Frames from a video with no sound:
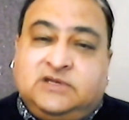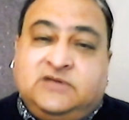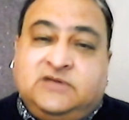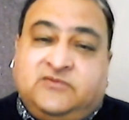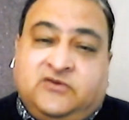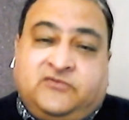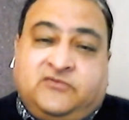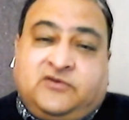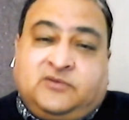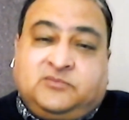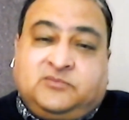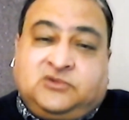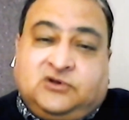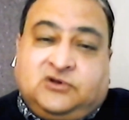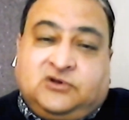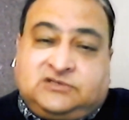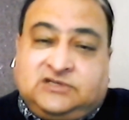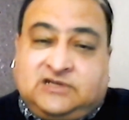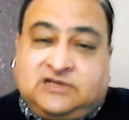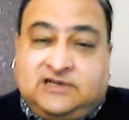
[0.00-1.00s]
even from
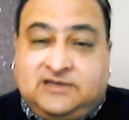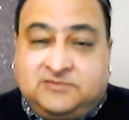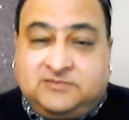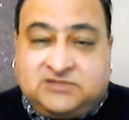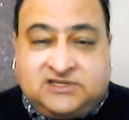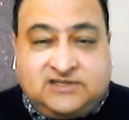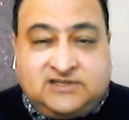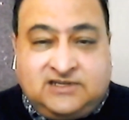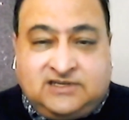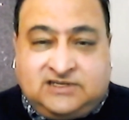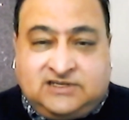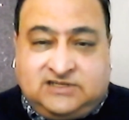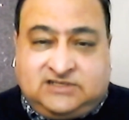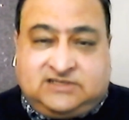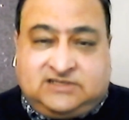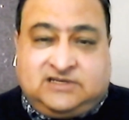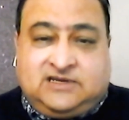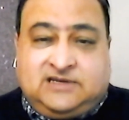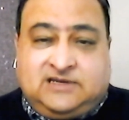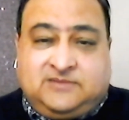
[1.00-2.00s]
Dr. Kaleem
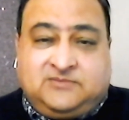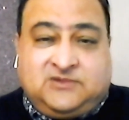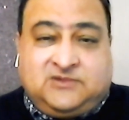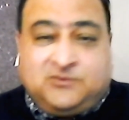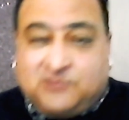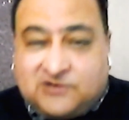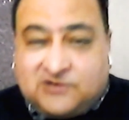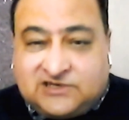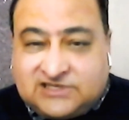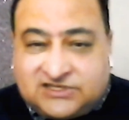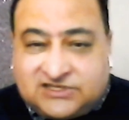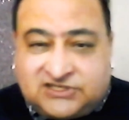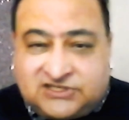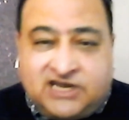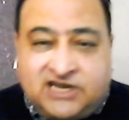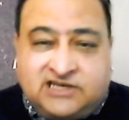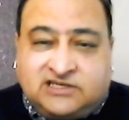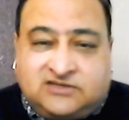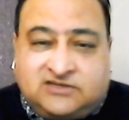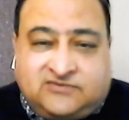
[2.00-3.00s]
Siddiqui's time, the world has
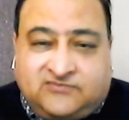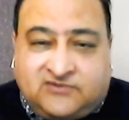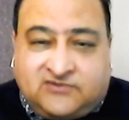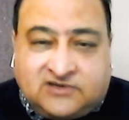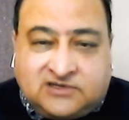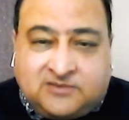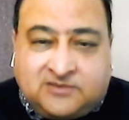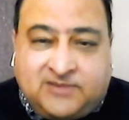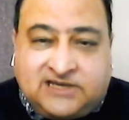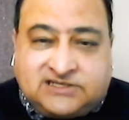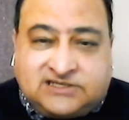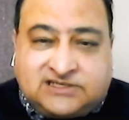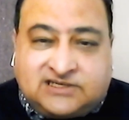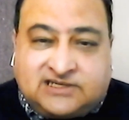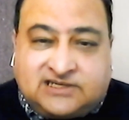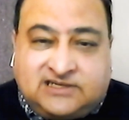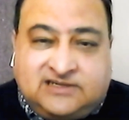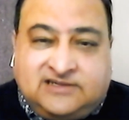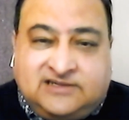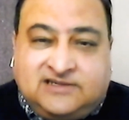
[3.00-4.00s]
changed
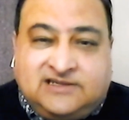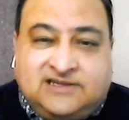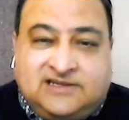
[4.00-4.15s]
fundamentally.